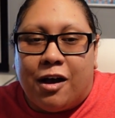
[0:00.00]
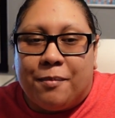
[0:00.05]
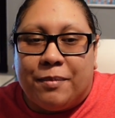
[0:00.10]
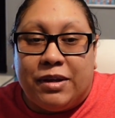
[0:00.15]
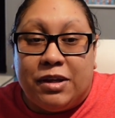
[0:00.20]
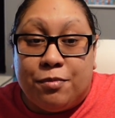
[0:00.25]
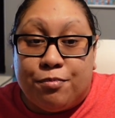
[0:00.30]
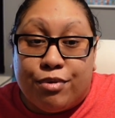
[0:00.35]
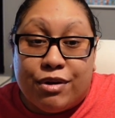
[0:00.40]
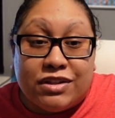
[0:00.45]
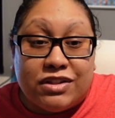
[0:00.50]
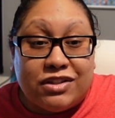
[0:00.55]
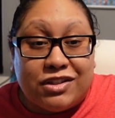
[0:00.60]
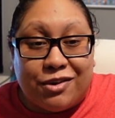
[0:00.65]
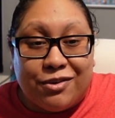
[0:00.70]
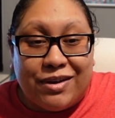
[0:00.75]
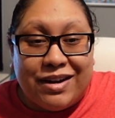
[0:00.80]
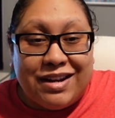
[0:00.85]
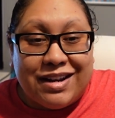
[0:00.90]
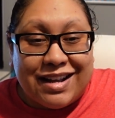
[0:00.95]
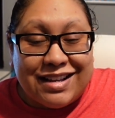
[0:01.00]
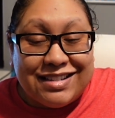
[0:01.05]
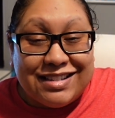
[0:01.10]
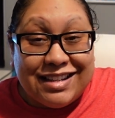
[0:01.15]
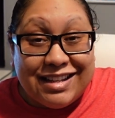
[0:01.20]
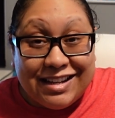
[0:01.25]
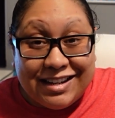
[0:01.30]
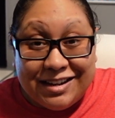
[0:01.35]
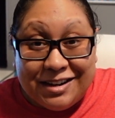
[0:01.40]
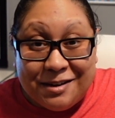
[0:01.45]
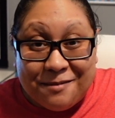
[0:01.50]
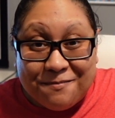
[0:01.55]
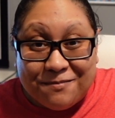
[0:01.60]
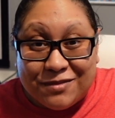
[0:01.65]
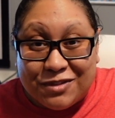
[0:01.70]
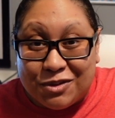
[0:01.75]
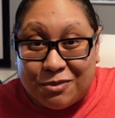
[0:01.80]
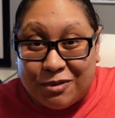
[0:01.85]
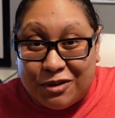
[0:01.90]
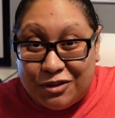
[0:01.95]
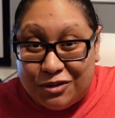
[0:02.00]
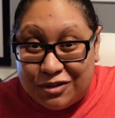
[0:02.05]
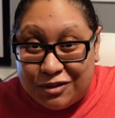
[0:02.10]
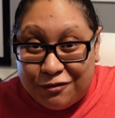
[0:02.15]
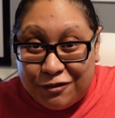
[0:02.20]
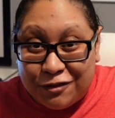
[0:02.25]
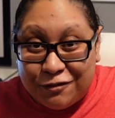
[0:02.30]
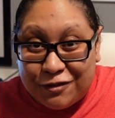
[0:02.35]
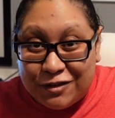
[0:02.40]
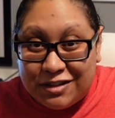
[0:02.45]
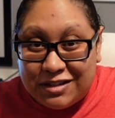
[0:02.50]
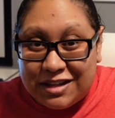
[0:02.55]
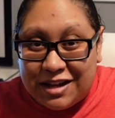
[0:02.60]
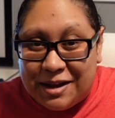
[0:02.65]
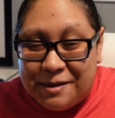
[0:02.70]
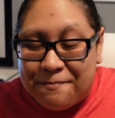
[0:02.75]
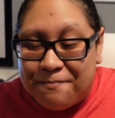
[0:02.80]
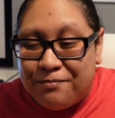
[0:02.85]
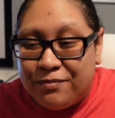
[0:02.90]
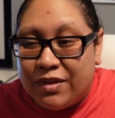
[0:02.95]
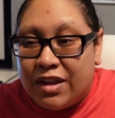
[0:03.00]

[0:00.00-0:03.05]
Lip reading: Heat press is already nice and heated up, so I'm going to use it for the first time.